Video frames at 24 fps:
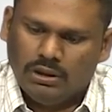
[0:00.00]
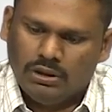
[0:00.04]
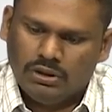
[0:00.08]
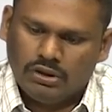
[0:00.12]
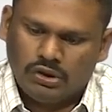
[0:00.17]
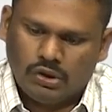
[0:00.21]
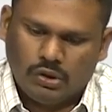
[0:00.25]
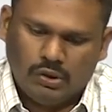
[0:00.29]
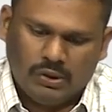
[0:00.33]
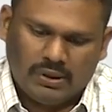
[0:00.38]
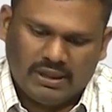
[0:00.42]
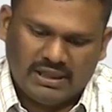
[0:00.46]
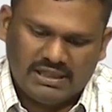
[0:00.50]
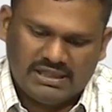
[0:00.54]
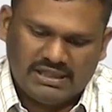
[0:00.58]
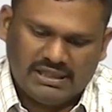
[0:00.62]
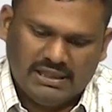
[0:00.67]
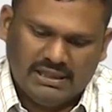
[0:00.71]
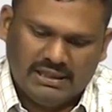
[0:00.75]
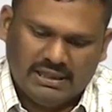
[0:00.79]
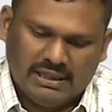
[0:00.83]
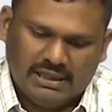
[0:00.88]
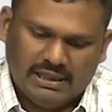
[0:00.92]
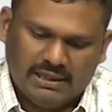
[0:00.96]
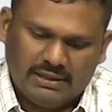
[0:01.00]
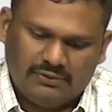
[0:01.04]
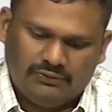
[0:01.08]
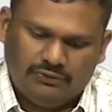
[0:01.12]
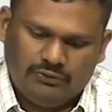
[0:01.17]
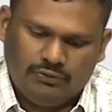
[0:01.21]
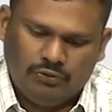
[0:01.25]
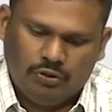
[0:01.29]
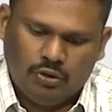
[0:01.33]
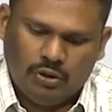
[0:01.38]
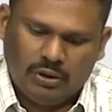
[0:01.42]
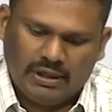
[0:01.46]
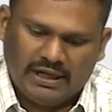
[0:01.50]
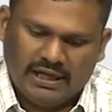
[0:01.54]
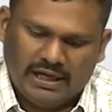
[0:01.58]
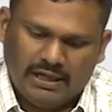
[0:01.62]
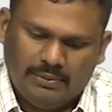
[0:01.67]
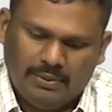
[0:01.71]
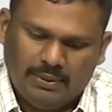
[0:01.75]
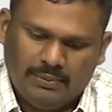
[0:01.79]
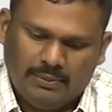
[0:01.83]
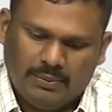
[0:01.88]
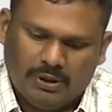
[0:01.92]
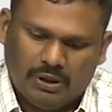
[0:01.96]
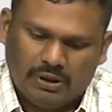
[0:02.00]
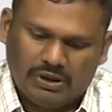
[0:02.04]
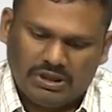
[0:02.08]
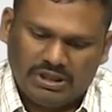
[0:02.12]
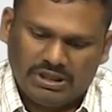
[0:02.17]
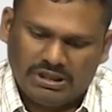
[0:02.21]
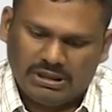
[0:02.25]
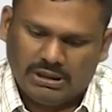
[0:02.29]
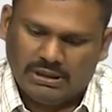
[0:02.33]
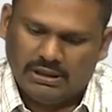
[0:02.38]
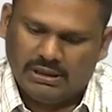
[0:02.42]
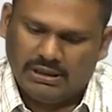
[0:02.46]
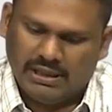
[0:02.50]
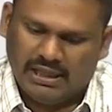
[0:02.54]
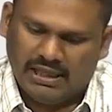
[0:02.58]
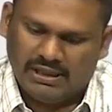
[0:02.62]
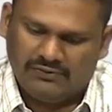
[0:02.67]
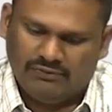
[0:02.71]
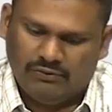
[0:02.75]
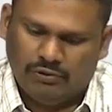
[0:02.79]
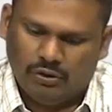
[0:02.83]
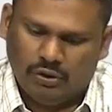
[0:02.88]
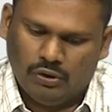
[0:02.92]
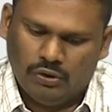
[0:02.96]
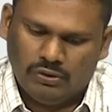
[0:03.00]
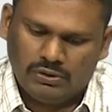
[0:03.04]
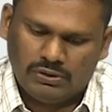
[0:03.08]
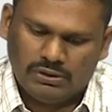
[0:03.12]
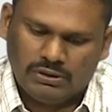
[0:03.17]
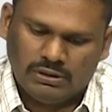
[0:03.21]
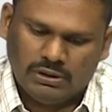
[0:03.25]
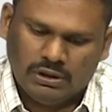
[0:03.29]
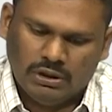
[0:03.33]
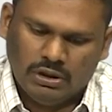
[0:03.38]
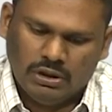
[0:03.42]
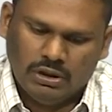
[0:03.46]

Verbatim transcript: So, you can see that 4 can be partitioned as follows.